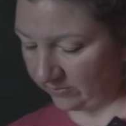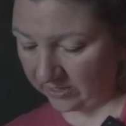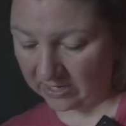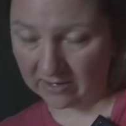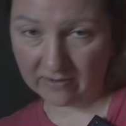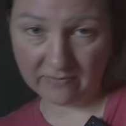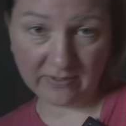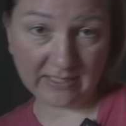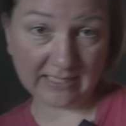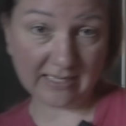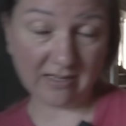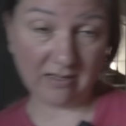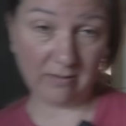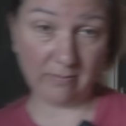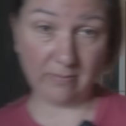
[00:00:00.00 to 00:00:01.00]
We have
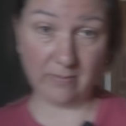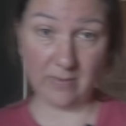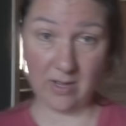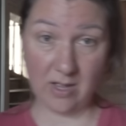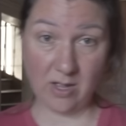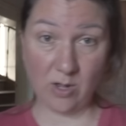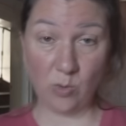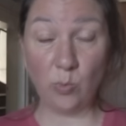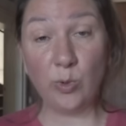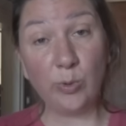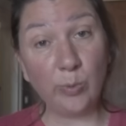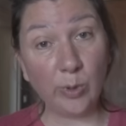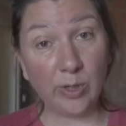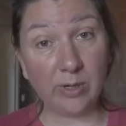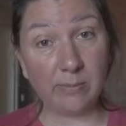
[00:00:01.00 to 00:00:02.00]
some
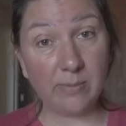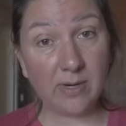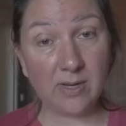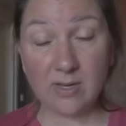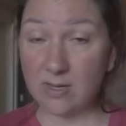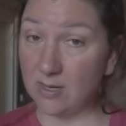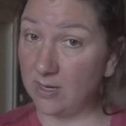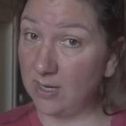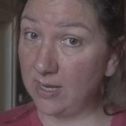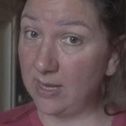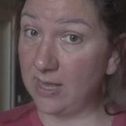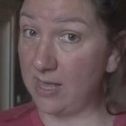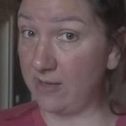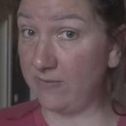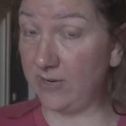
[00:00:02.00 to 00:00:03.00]
woodworm
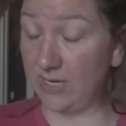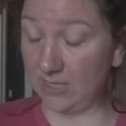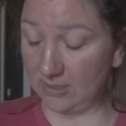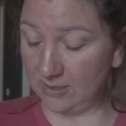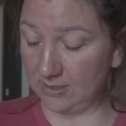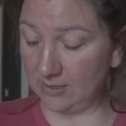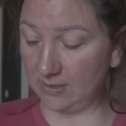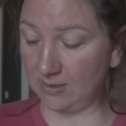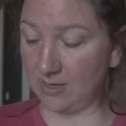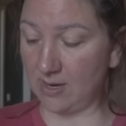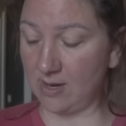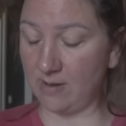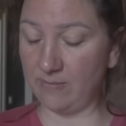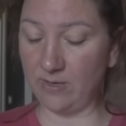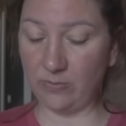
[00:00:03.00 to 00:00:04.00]
evidence.
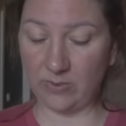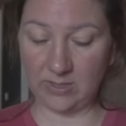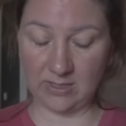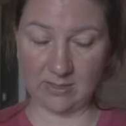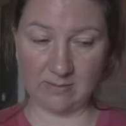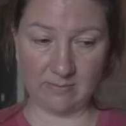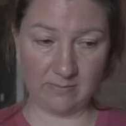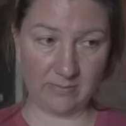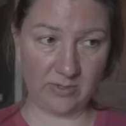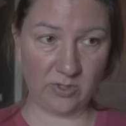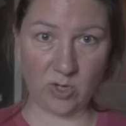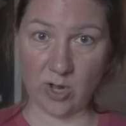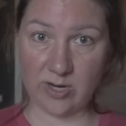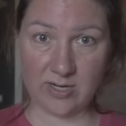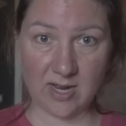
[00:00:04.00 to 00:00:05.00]
There was some
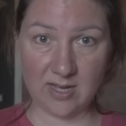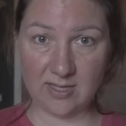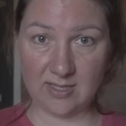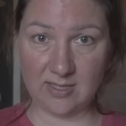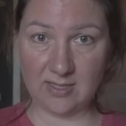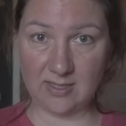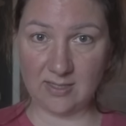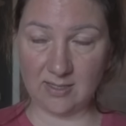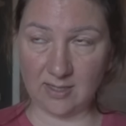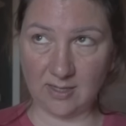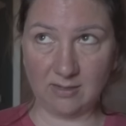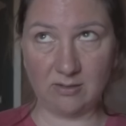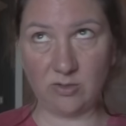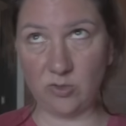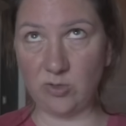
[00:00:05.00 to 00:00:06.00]
sawdust
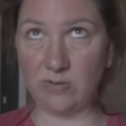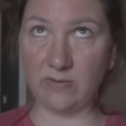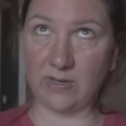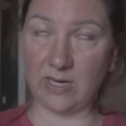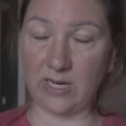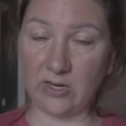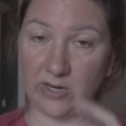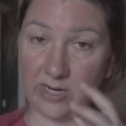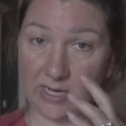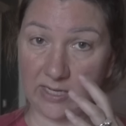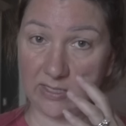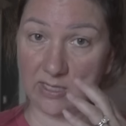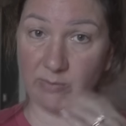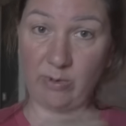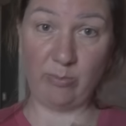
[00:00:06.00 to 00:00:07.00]
in 2 different
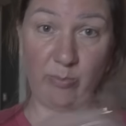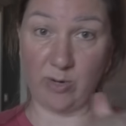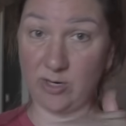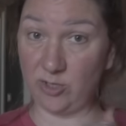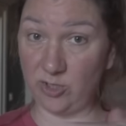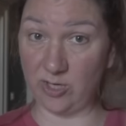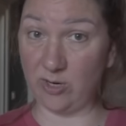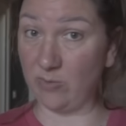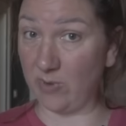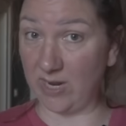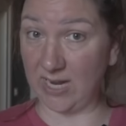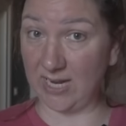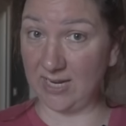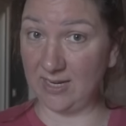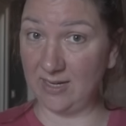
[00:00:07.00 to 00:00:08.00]
areas, and we brushed it
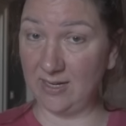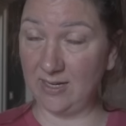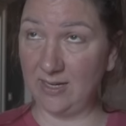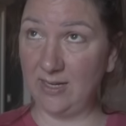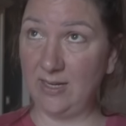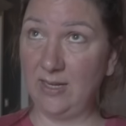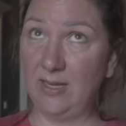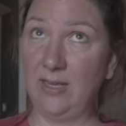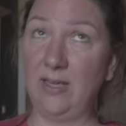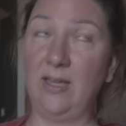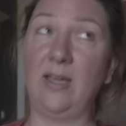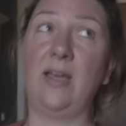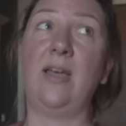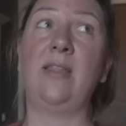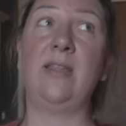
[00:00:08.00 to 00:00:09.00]
away,
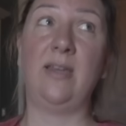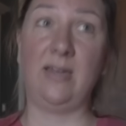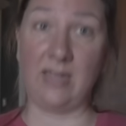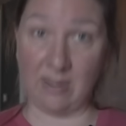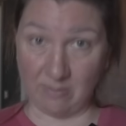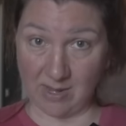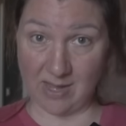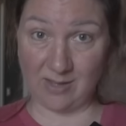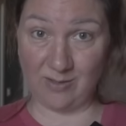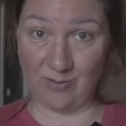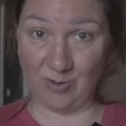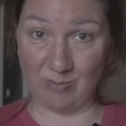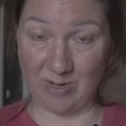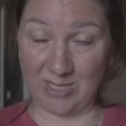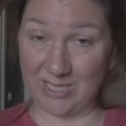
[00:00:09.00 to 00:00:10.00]
and then came back a
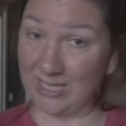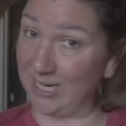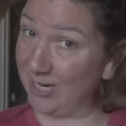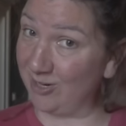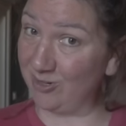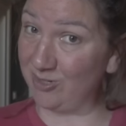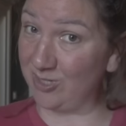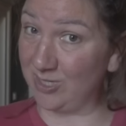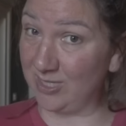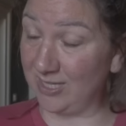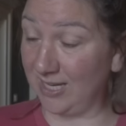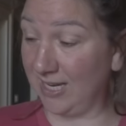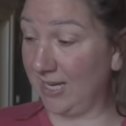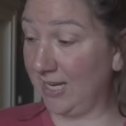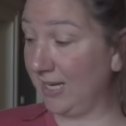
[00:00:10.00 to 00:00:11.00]
few months later to
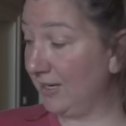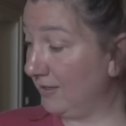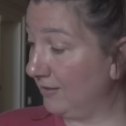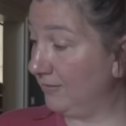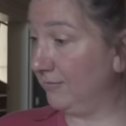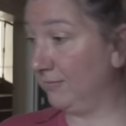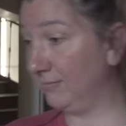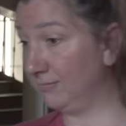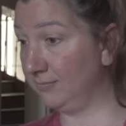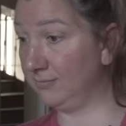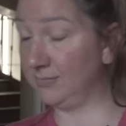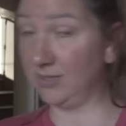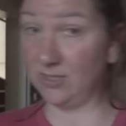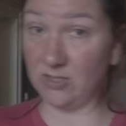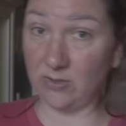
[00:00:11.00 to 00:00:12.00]
see,
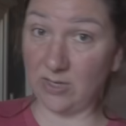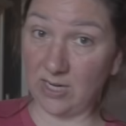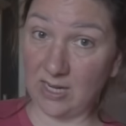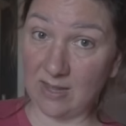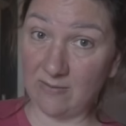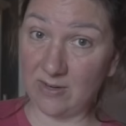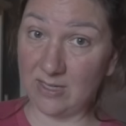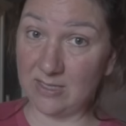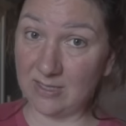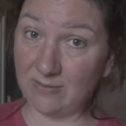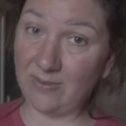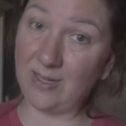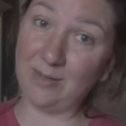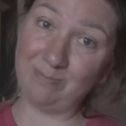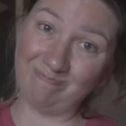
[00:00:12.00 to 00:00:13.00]
is there any evidence of
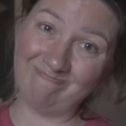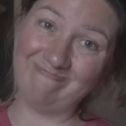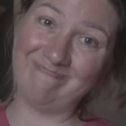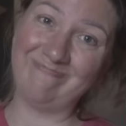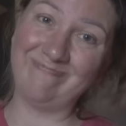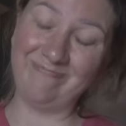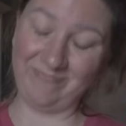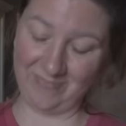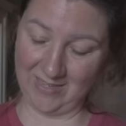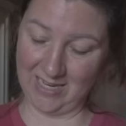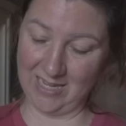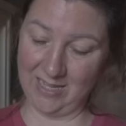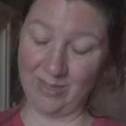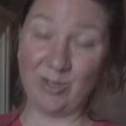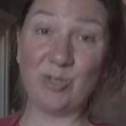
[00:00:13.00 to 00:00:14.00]
it?
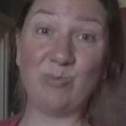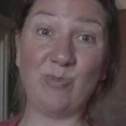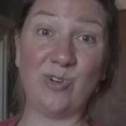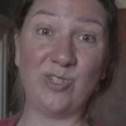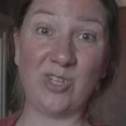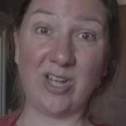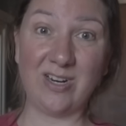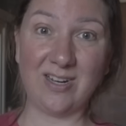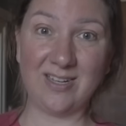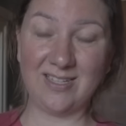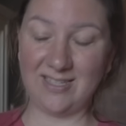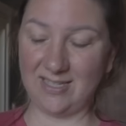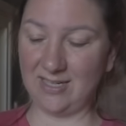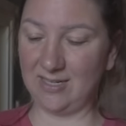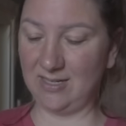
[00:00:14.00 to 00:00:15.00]
There's more
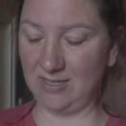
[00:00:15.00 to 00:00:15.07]
sawdust.